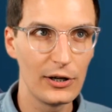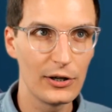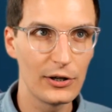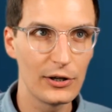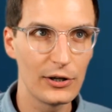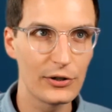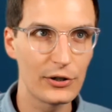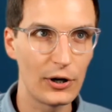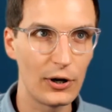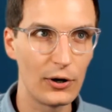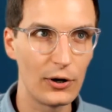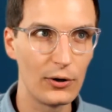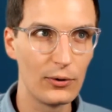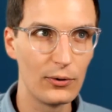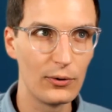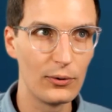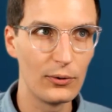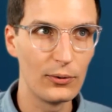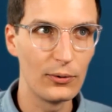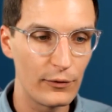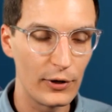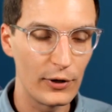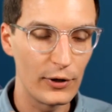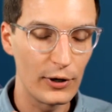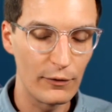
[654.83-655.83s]

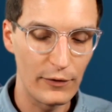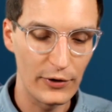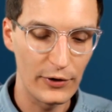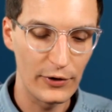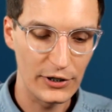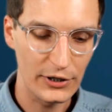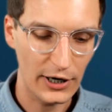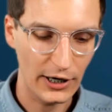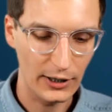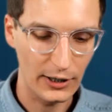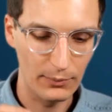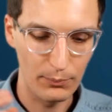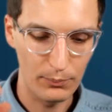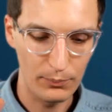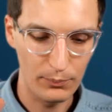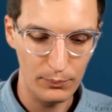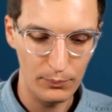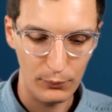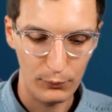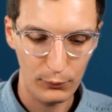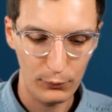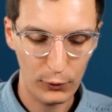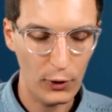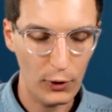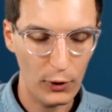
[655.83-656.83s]
So if it's like a
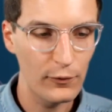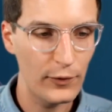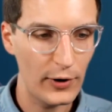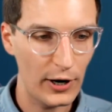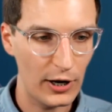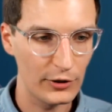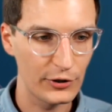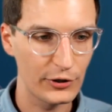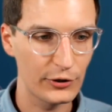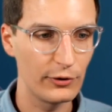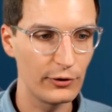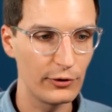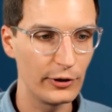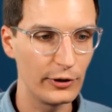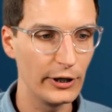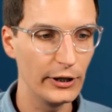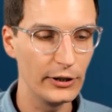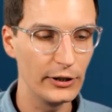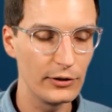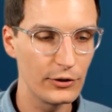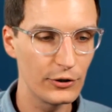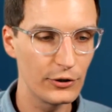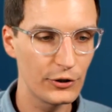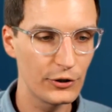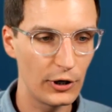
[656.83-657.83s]
profile
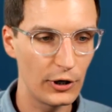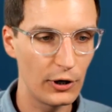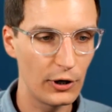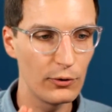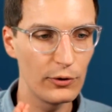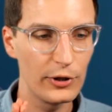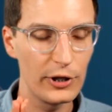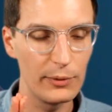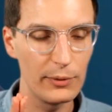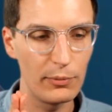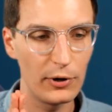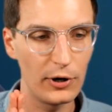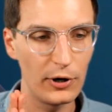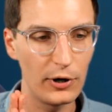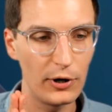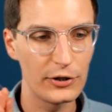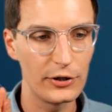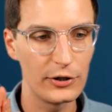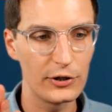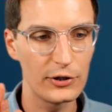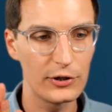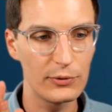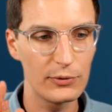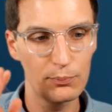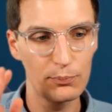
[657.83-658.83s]
screen, show the
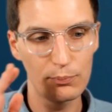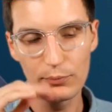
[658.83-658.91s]
person's,